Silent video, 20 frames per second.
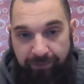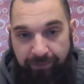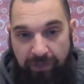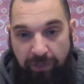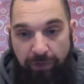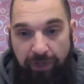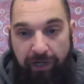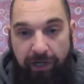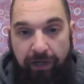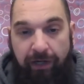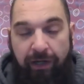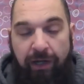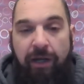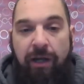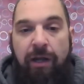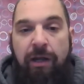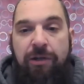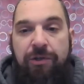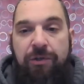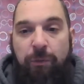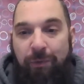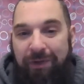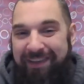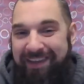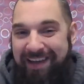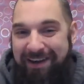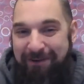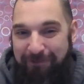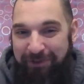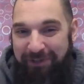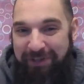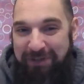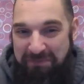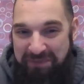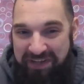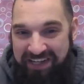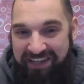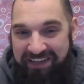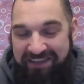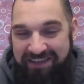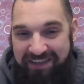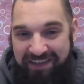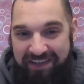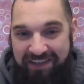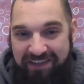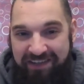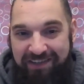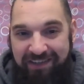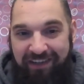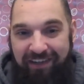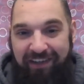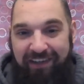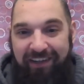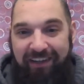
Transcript: Okay. So what that really means is